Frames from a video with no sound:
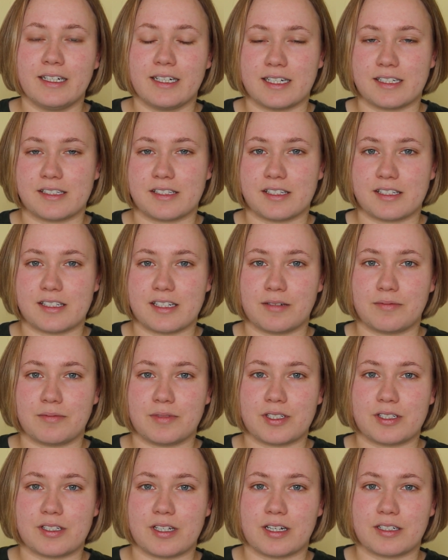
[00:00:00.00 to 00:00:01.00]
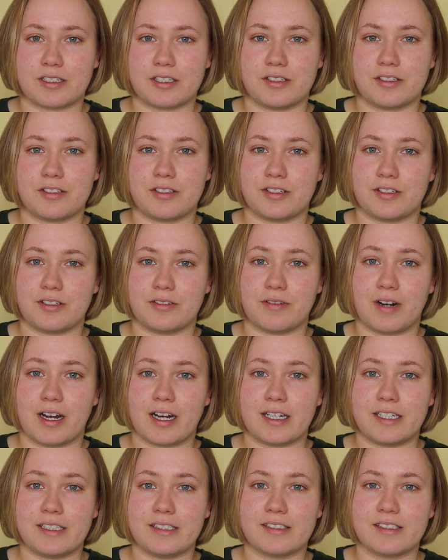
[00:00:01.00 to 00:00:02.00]
as the sun was starting to
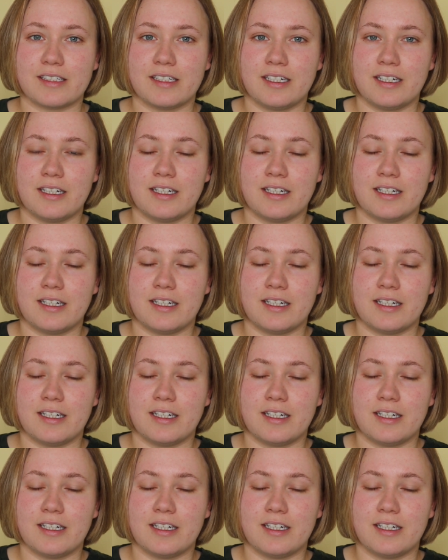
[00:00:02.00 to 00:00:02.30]
rise,